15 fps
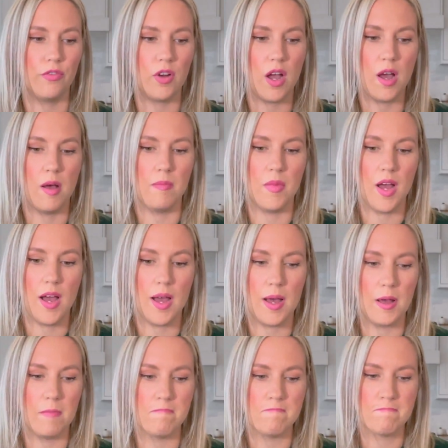
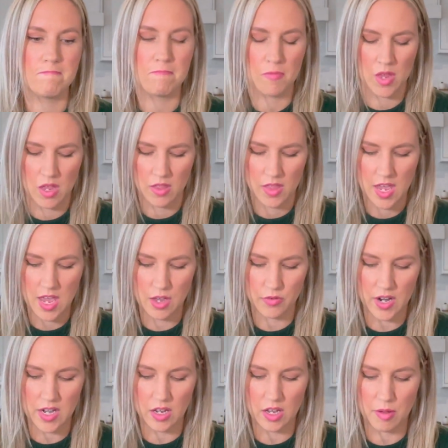from the
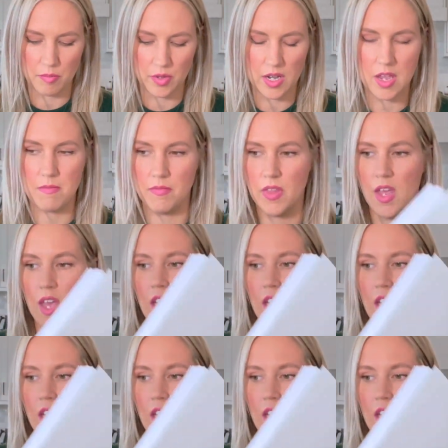handwriting company.